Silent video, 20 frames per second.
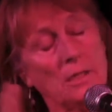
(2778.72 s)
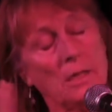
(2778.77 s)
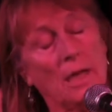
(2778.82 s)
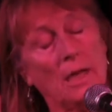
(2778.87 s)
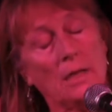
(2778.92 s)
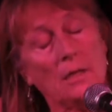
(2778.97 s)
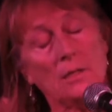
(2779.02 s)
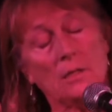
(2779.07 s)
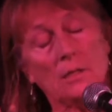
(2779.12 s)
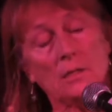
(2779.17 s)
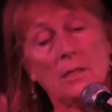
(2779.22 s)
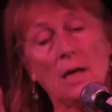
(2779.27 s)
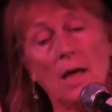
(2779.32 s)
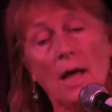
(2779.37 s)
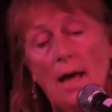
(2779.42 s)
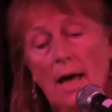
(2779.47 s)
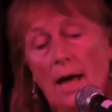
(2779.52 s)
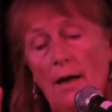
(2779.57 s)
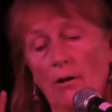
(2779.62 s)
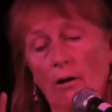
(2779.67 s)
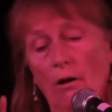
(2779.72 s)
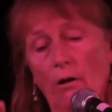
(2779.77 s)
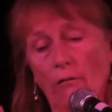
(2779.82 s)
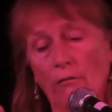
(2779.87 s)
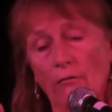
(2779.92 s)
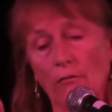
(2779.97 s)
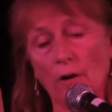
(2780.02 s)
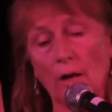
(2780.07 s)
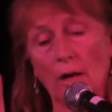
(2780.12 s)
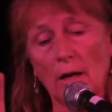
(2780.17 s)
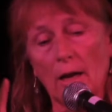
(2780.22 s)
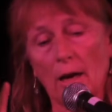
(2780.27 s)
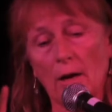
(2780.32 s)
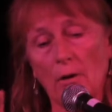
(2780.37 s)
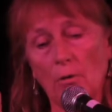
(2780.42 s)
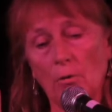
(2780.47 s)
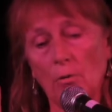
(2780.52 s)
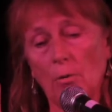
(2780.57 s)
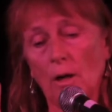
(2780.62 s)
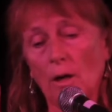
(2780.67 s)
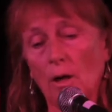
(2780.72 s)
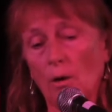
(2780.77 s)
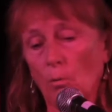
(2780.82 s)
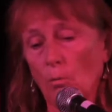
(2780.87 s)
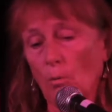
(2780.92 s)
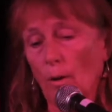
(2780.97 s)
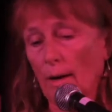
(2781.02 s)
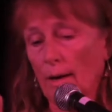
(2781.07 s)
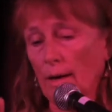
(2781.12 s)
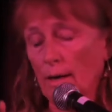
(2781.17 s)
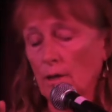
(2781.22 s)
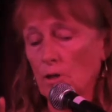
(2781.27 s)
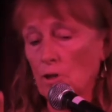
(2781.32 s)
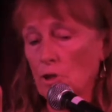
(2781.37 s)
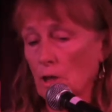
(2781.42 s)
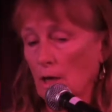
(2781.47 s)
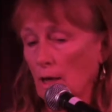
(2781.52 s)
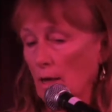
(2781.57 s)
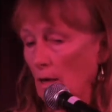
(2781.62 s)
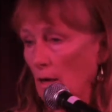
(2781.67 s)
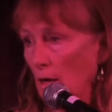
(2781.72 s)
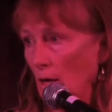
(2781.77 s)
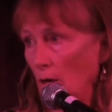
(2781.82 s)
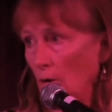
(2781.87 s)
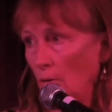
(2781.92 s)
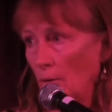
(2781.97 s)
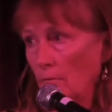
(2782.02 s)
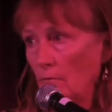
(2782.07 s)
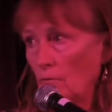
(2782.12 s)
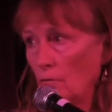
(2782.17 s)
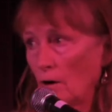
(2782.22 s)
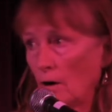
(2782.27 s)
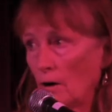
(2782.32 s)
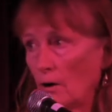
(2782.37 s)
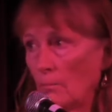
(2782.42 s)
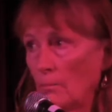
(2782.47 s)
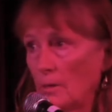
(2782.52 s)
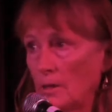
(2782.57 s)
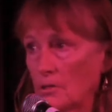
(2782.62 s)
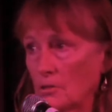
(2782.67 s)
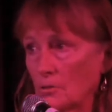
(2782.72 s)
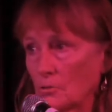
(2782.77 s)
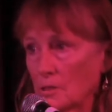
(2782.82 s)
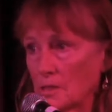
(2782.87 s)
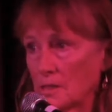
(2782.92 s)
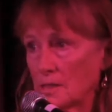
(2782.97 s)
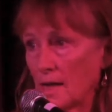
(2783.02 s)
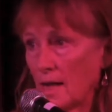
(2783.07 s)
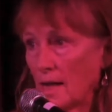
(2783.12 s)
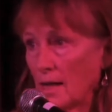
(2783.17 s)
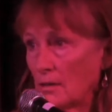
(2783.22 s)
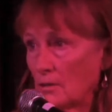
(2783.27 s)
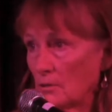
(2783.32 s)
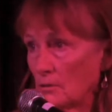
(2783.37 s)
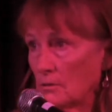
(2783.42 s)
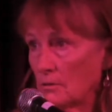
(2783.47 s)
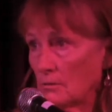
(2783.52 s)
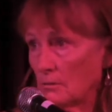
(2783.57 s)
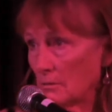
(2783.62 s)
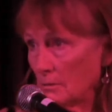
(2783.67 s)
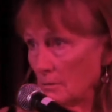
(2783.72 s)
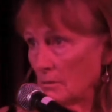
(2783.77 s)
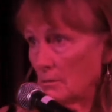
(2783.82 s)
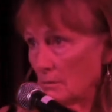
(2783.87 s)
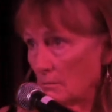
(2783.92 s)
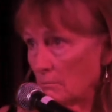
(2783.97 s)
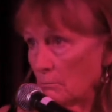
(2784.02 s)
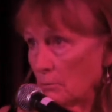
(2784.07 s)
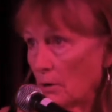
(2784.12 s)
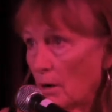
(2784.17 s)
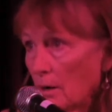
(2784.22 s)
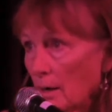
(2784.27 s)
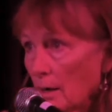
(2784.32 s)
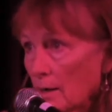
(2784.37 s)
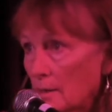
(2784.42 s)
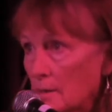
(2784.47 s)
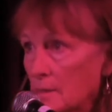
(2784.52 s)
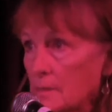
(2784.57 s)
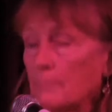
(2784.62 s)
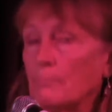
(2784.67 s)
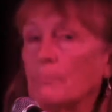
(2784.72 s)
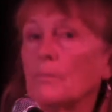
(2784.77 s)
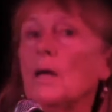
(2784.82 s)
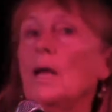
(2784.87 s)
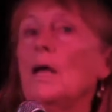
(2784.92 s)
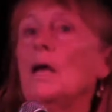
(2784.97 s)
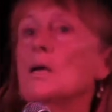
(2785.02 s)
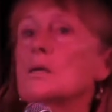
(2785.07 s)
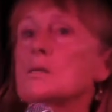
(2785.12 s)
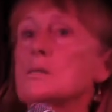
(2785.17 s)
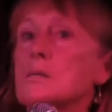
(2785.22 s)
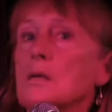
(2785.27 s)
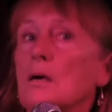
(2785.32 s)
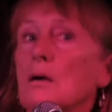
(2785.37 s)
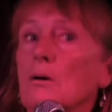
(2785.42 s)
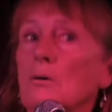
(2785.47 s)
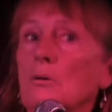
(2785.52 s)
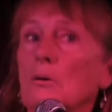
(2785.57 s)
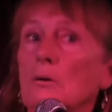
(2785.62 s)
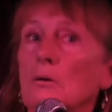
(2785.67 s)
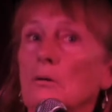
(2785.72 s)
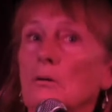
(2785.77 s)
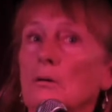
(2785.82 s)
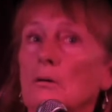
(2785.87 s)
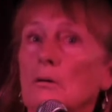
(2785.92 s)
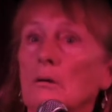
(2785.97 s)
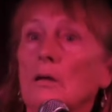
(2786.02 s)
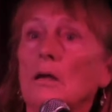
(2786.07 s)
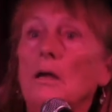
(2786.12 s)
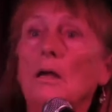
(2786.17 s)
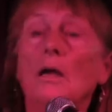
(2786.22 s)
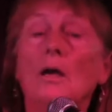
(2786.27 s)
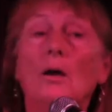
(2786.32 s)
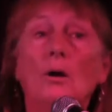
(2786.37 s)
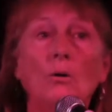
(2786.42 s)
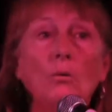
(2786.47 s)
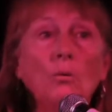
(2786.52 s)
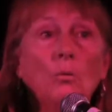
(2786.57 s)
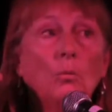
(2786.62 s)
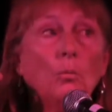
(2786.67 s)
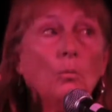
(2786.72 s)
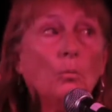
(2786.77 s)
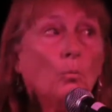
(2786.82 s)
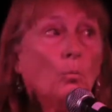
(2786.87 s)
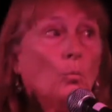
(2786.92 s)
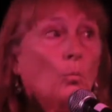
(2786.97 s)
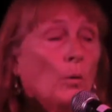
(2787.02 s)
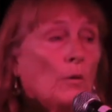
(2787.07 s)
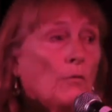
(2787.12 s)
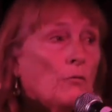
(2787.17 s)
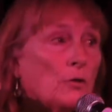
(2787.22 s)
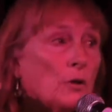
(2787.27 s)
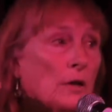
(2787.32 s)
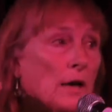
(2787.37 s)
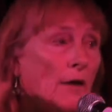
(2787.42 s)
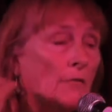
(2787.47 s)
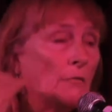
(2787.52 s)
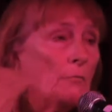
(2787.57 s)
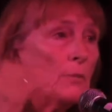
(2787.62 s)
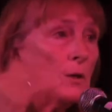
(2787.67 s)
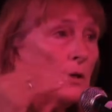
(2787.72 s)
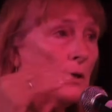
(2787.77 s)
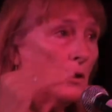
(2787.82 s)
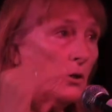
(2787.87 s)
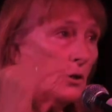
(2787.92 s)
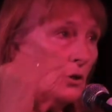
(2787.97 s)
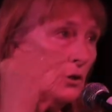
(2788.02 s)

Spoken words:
tendered and often low wage and low environmental standard products. So if government,